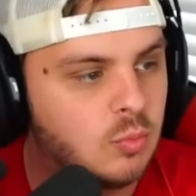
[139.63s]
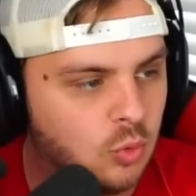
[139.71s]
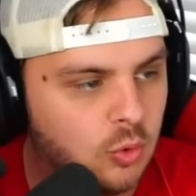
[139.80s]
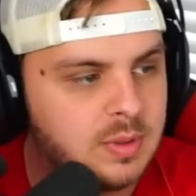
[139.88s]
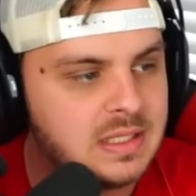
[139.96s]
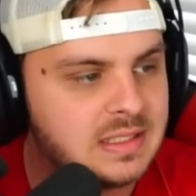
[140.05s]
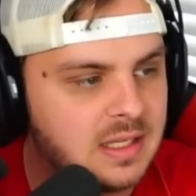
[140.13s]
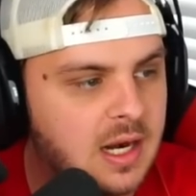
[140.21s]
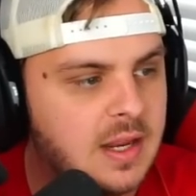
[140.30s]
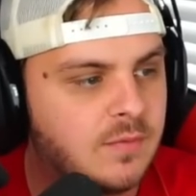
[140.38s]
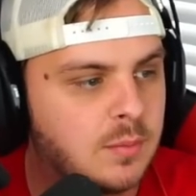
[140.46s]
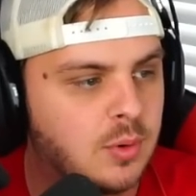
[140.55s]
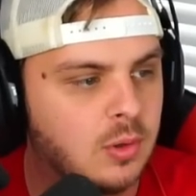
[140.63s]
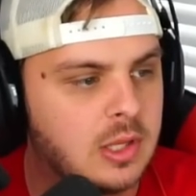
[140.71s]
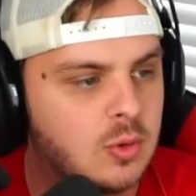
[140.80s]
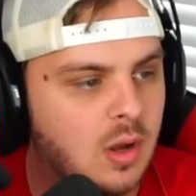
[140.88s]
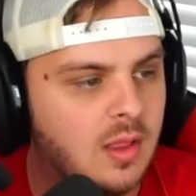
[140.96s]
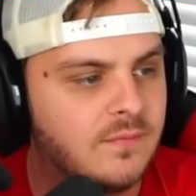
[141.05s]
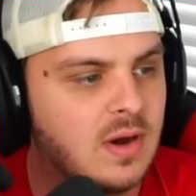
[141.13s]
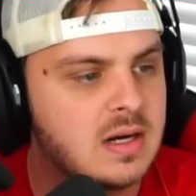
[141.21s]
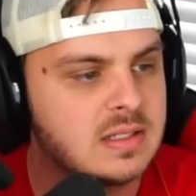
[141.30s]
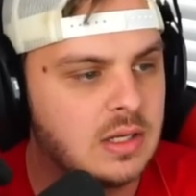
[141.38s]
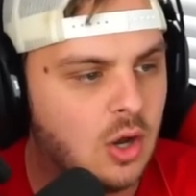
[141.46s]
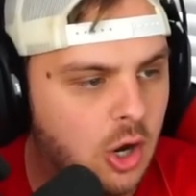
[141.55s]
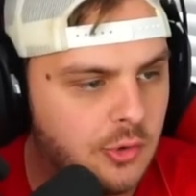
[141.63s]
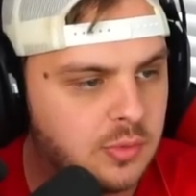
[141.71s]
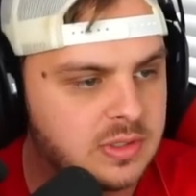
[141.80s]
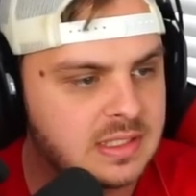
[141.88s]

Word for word: will be Stunny for Pro League qualifiers and onwards.